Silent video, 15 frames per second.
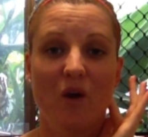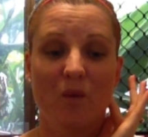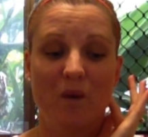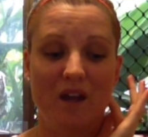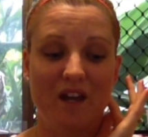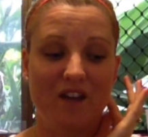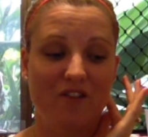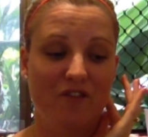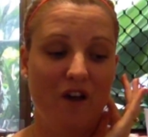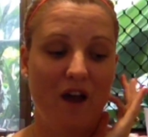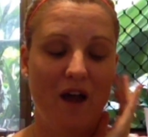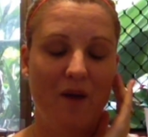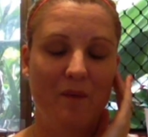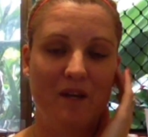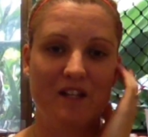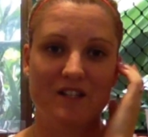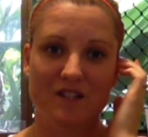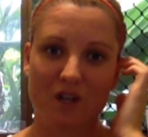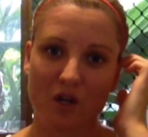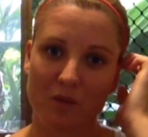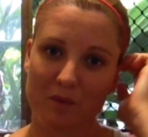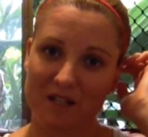We've been
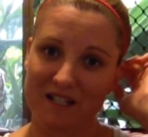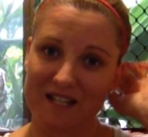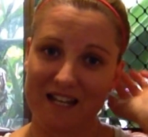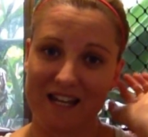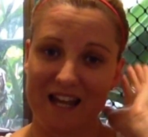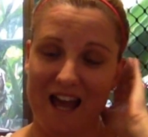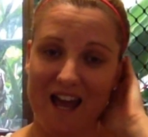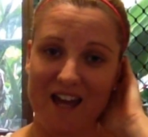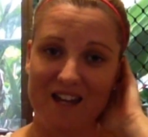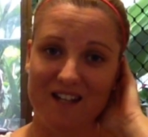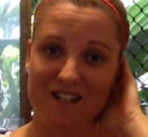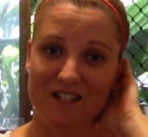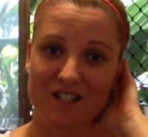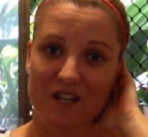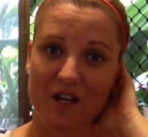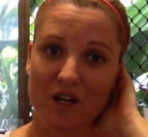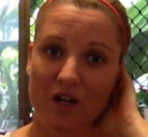so busy and